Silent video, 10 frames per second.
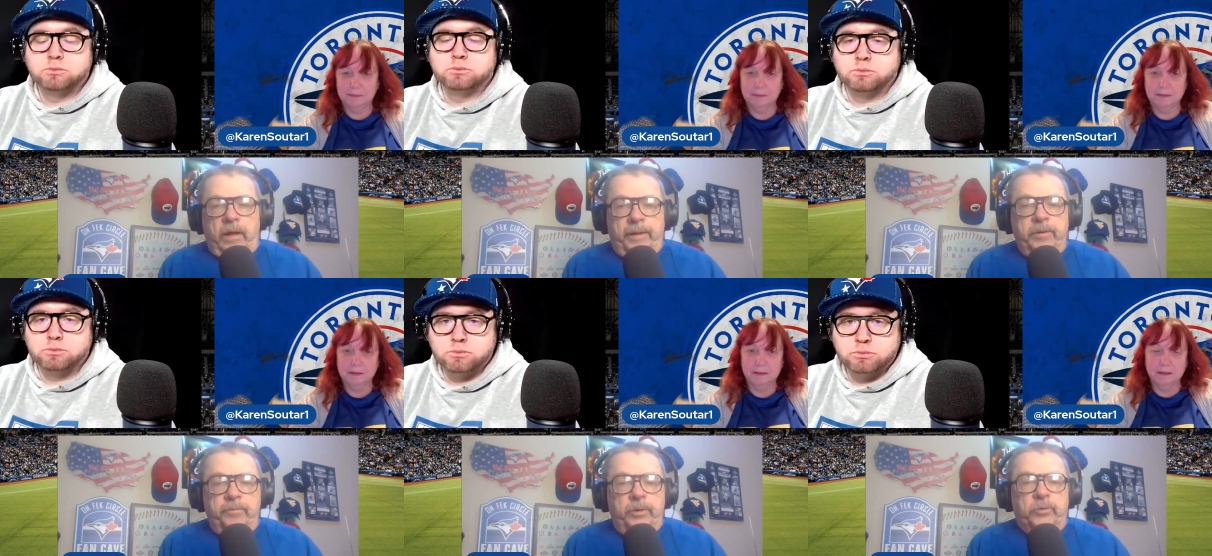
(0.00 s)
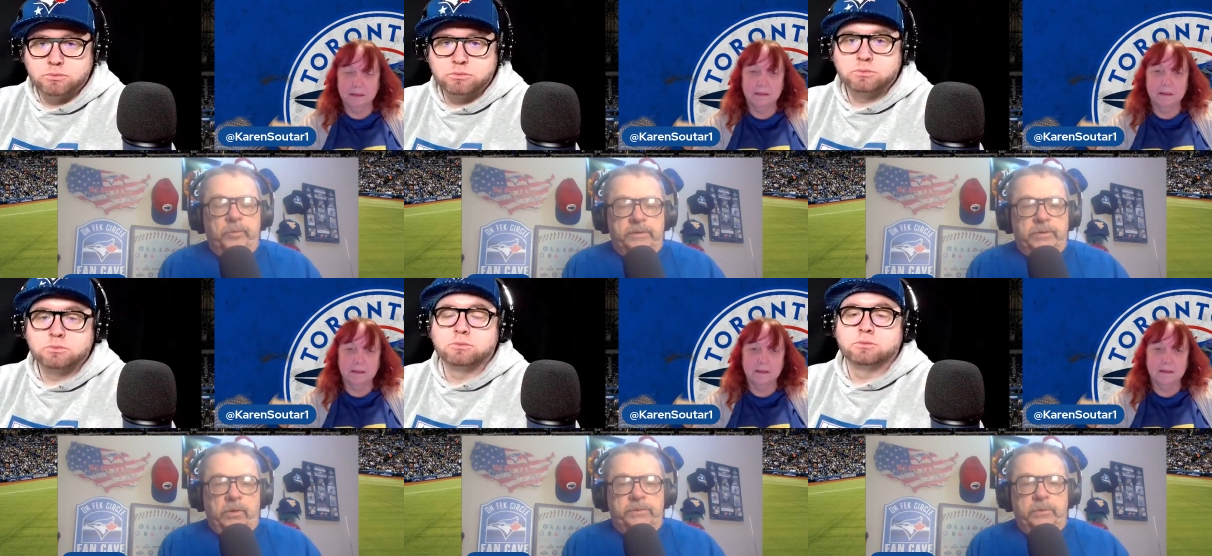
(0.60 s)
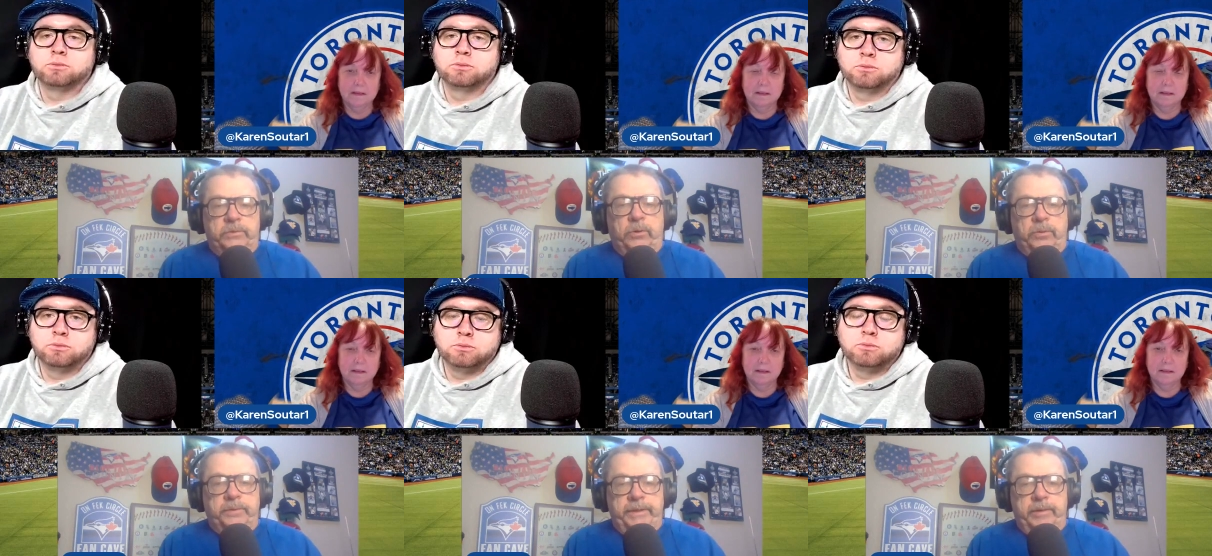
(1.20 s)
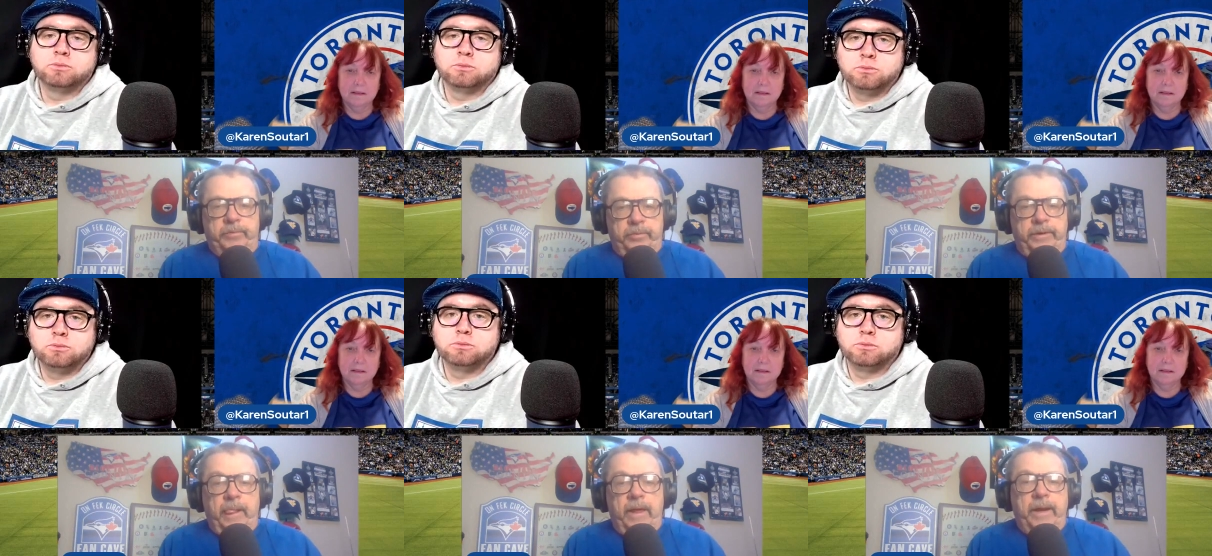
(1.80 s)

Speaker 1: on the field results are totally different.